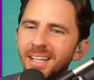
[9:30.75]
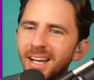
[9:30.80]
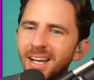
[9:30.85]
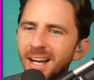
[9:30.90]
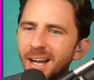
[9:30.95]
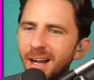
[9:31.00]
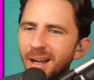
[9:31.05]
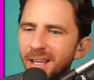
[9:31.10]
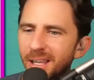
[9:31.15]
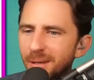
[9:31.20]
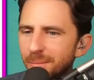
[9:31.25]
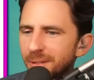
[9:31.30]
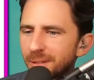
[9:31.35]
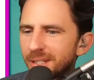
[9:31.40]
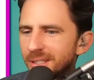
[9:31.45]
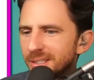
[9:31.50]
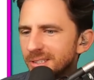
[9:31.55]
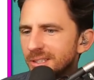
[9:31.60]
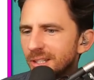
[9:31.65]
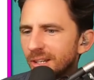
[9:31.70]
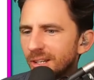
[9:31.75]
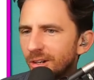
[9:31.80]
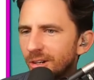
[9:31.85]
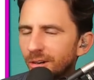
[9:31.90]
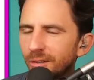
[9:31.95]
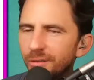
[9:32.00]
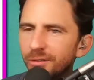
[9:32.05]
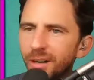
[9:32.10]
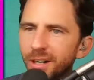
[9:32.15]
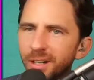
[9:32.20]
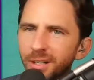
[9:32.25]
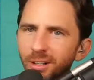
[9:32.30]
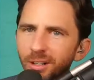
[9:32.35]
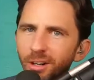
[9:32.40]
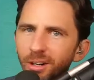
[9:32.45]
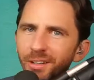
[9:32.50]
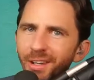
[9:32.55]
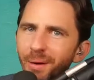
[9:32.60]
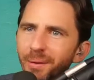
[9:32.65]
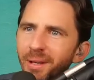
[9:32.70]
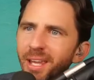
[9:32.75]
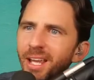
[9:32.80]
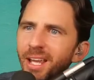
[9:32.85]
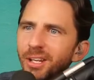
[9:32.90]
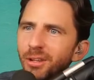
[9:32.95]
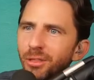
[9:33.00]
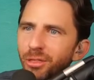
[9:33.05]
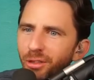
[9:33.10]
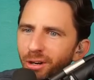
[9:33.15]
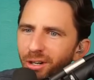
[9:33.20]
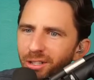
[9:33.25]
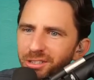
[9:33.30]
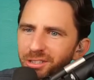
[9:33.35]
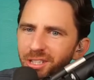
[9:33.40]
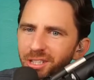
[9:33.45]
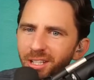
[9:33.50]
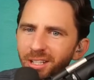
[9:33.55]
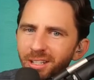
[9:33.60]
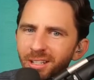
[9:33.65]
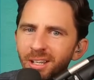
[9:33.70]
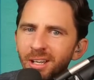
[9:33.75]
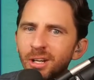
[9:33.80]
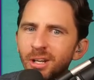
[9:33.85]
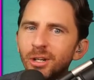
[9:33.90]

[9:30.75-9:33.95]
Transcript: him and his girlfriend called out Katie Thurston,